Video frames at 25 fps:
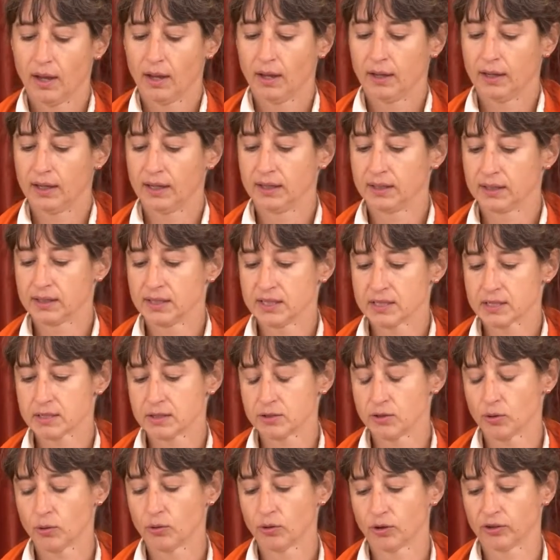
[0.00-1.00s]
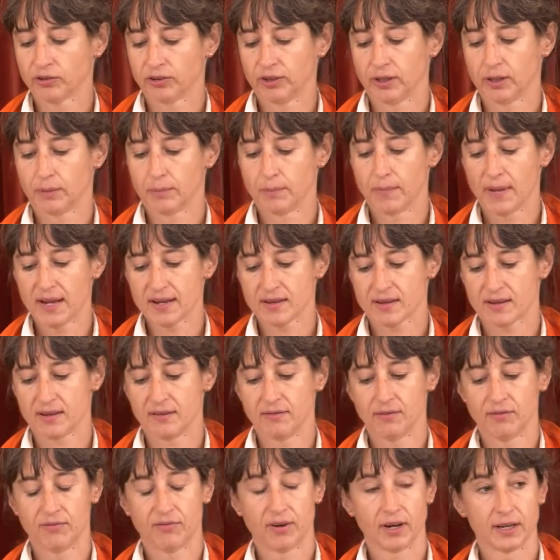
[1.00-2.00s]
In addition to causing
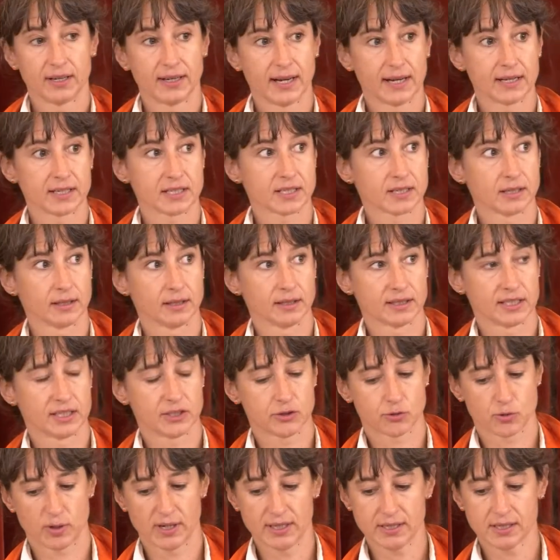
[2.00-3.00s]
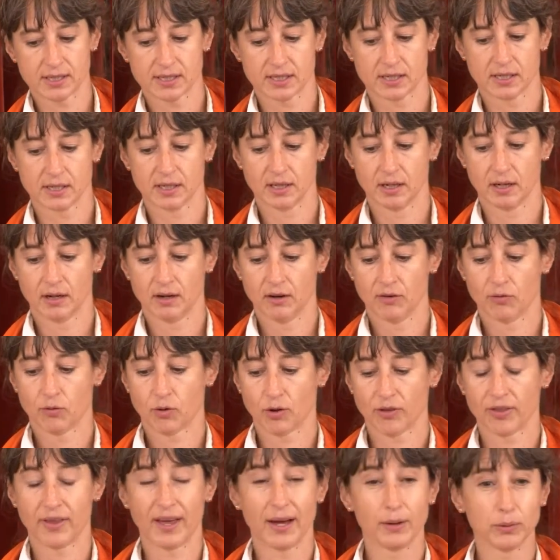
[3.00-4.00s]
massive financial distress for
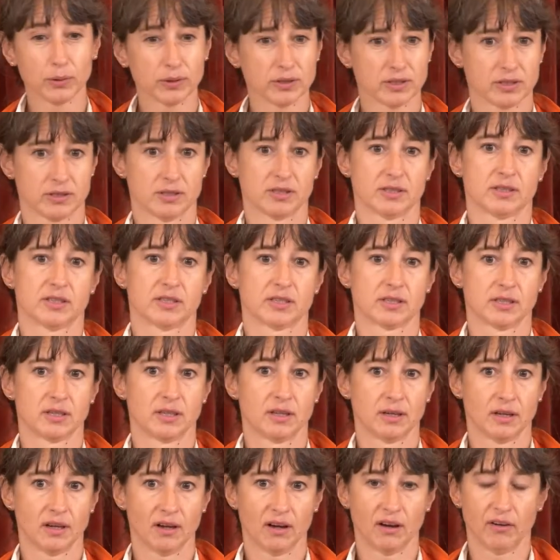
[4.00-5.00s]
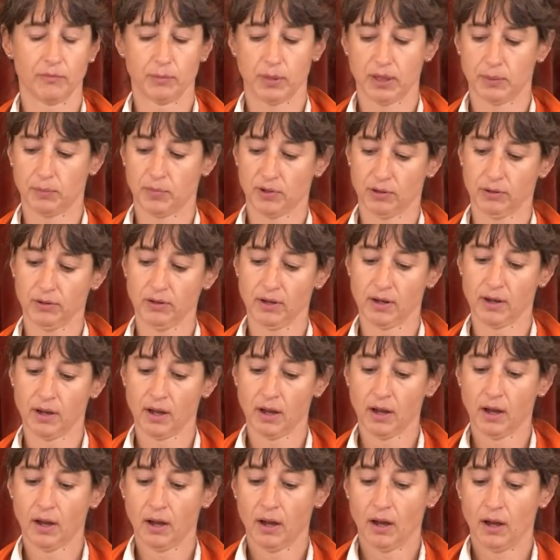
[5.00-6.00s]
thousands of people,
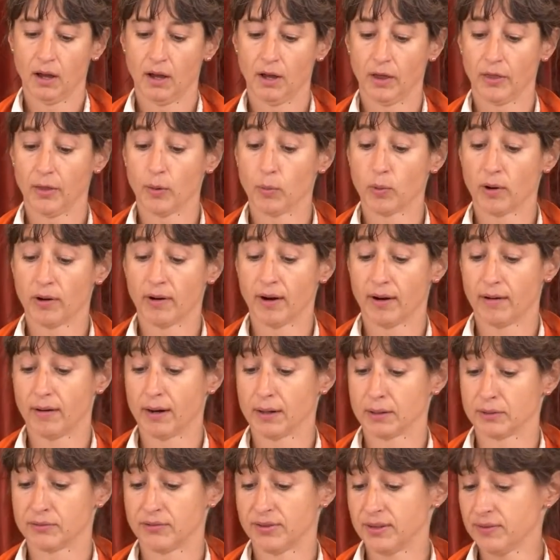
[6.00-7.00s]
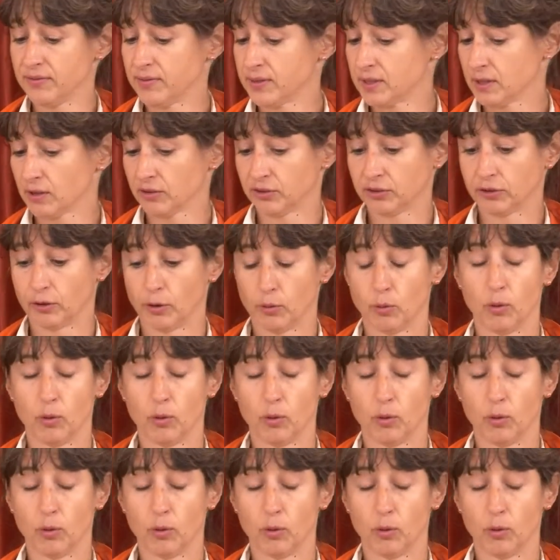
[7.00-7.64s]
there were around 50 or so